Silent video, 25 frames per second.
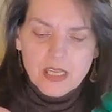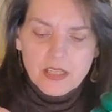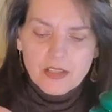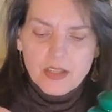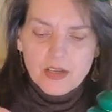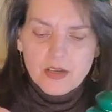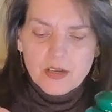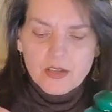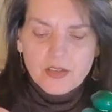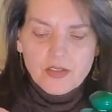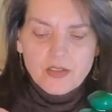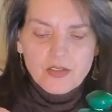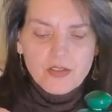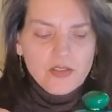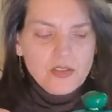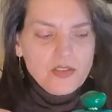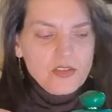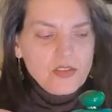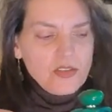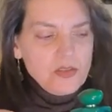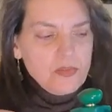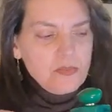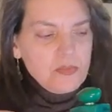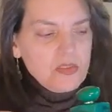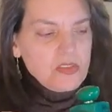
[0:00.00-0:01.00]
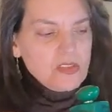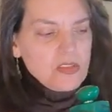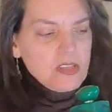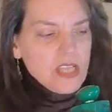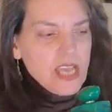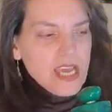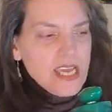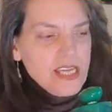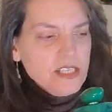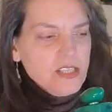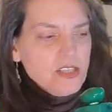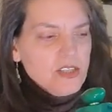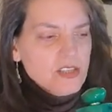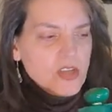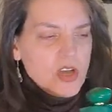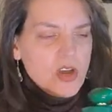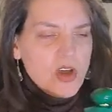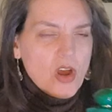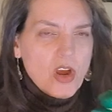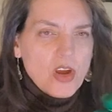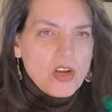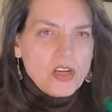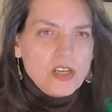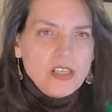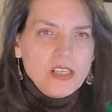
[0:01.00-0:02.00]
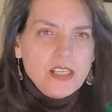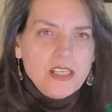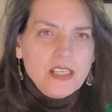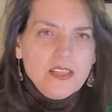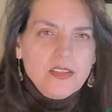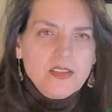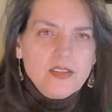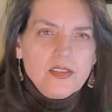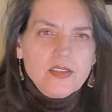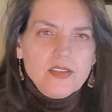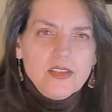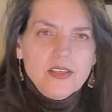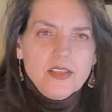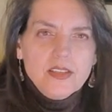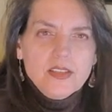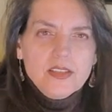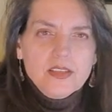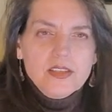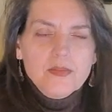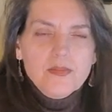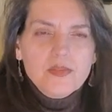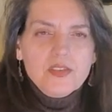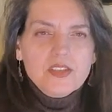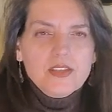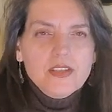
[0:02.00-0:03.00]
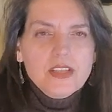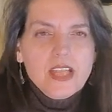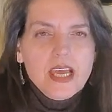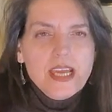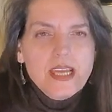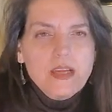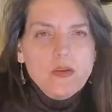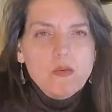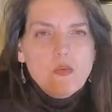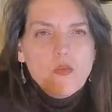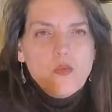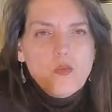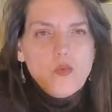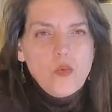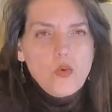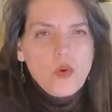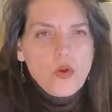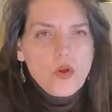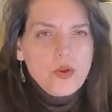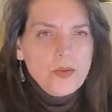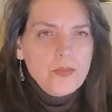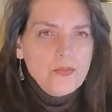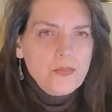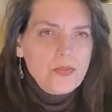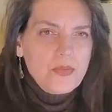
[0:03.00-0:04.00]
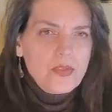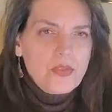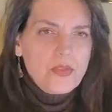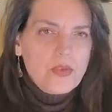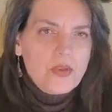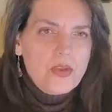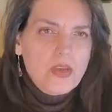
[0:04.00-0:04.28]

There's some slight tartness, some slight warmth